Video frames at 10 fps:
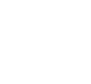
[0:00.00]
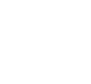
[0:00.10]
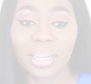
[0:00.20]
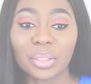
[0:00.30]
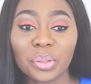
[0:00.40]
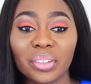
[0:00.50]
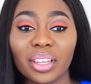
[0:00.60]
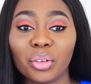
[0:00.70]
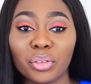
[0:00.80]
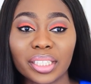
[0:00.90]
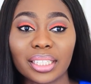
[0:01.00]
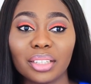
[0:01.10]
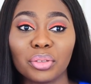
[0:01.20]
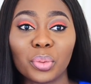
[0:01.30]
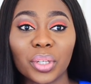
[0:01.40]
Now, I know that
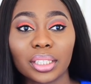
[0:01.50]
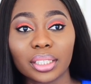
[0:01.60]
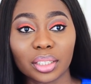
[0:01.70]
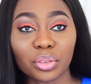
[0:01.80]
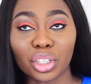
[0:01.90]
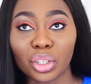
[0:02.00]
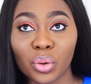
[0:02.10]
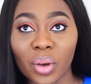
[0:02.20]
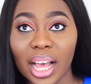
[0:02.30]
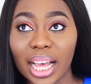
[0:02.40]
obviously if you're watching this video